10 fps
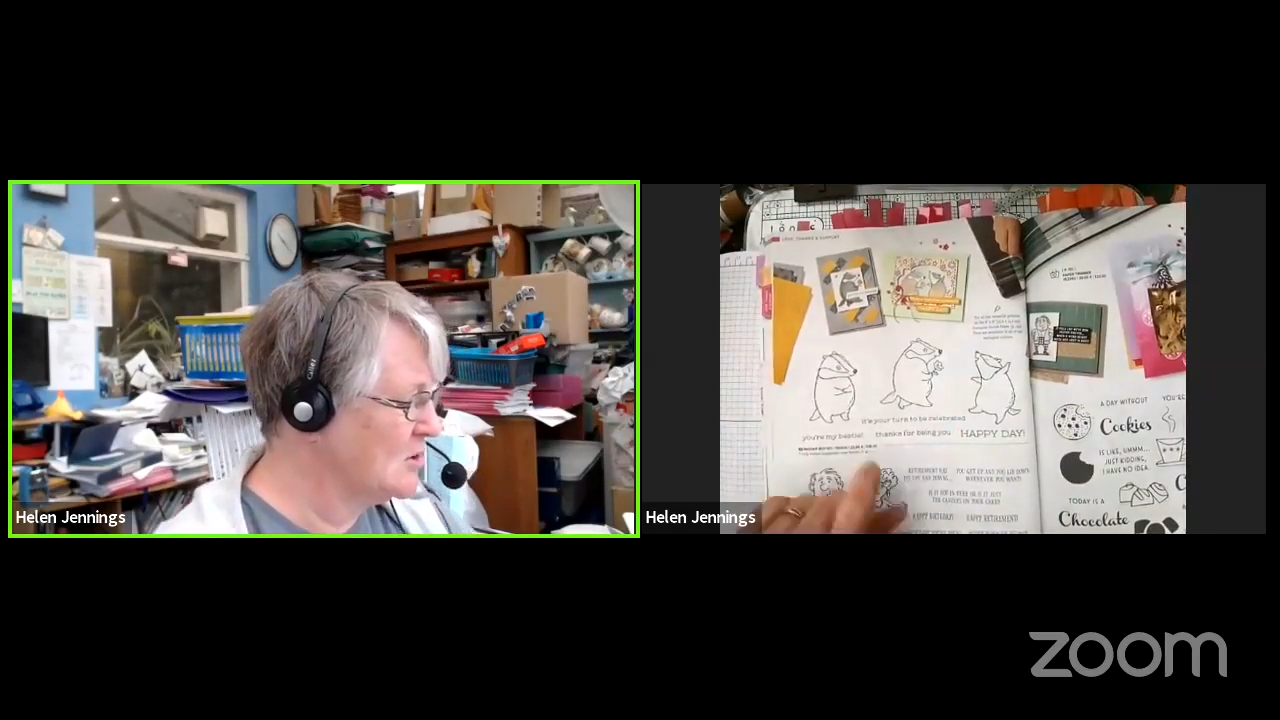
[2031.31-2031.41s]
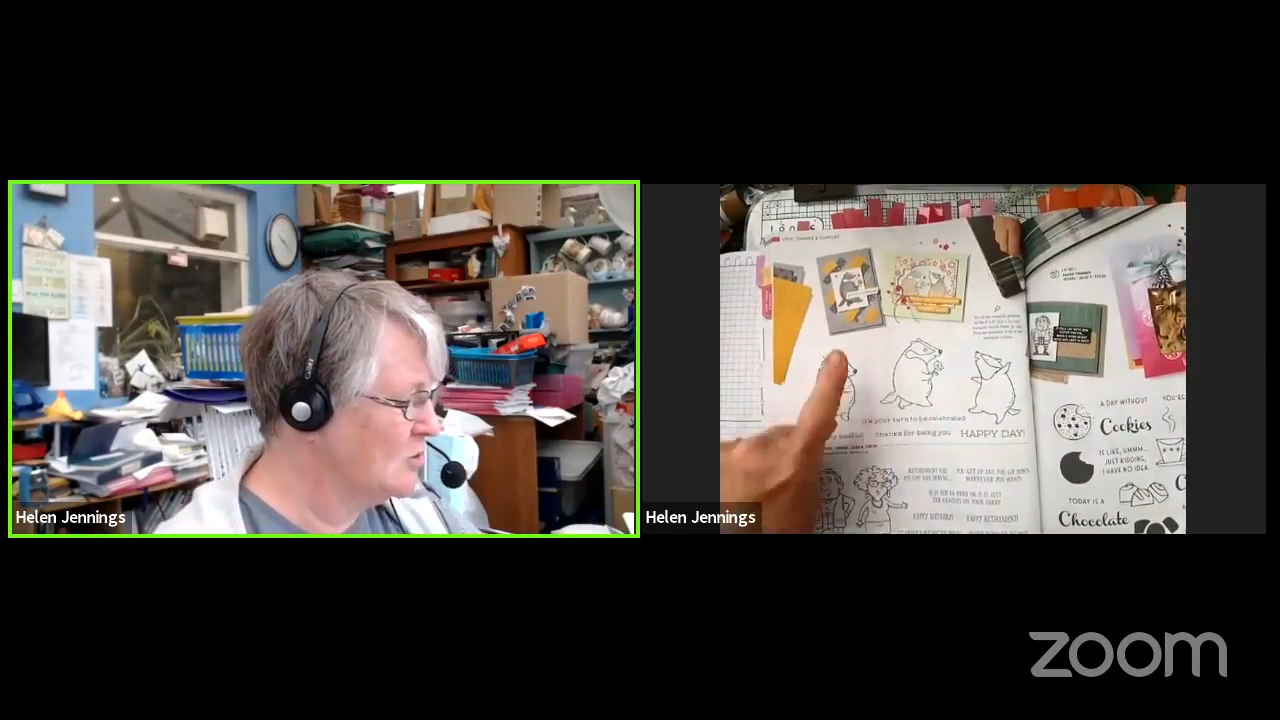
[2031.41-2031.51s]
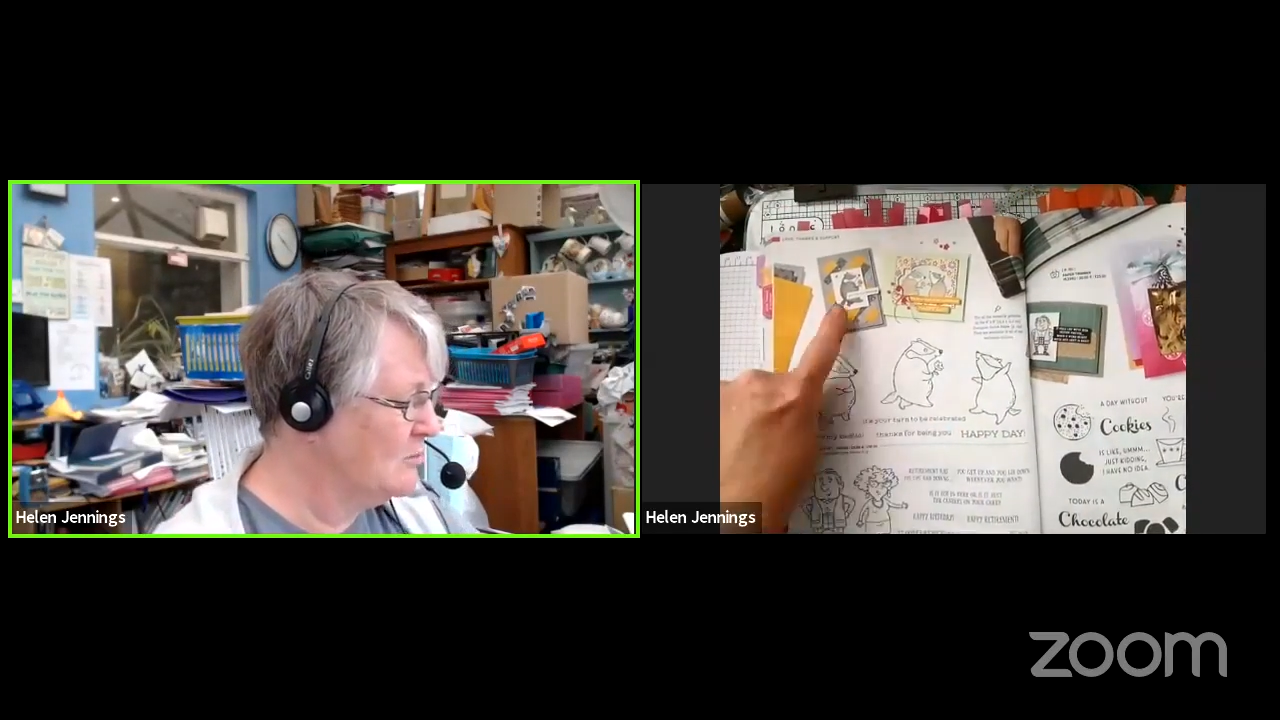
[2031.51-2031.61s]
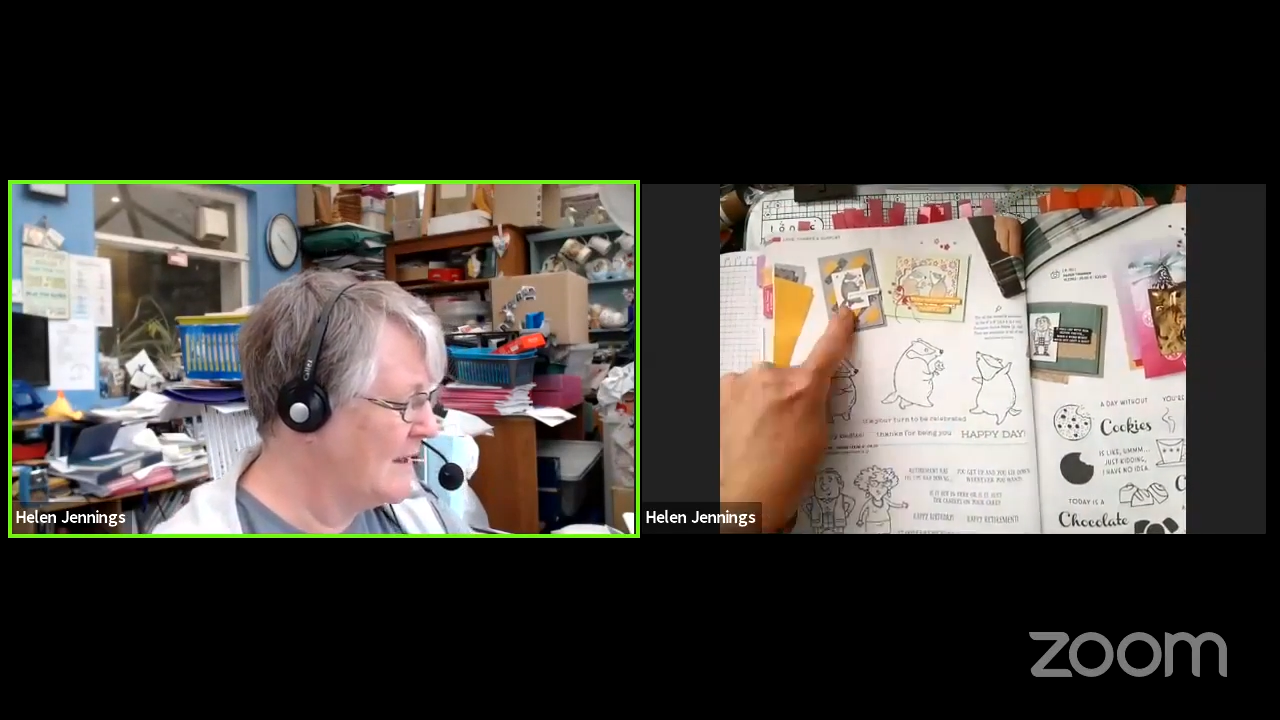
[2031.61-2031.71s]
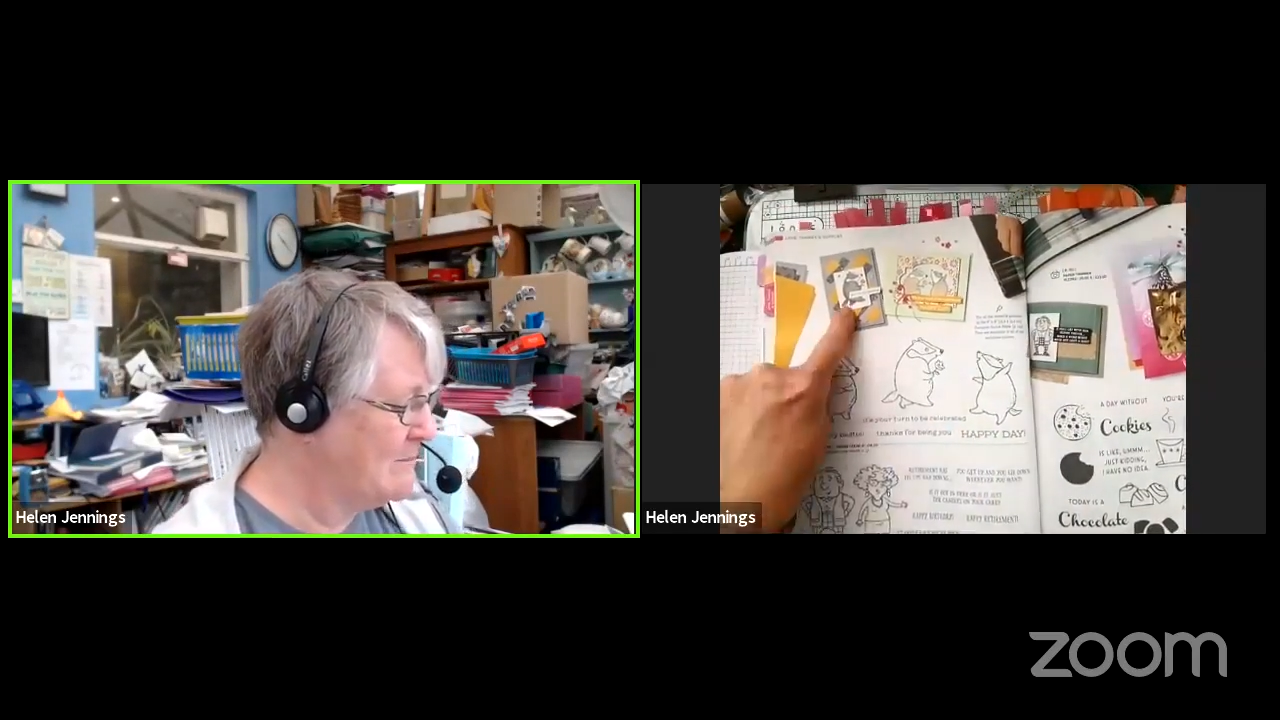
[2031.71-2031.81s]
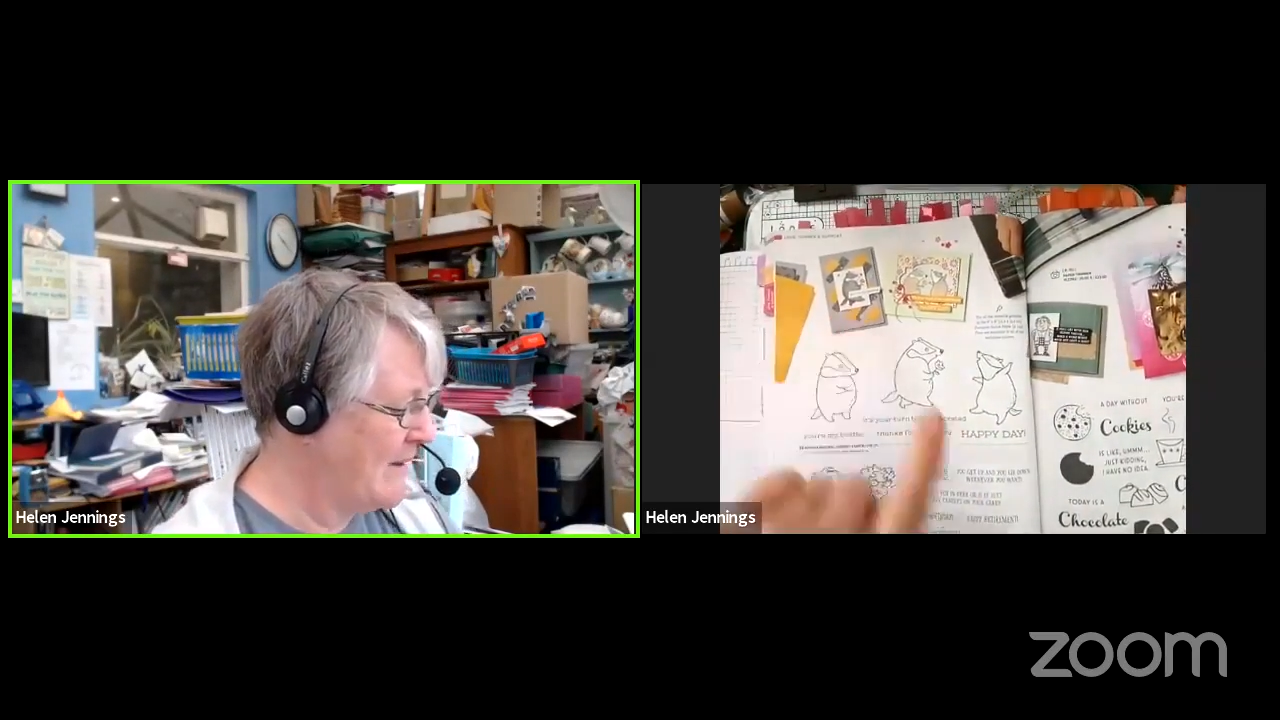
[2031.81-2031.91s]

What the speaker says: You're my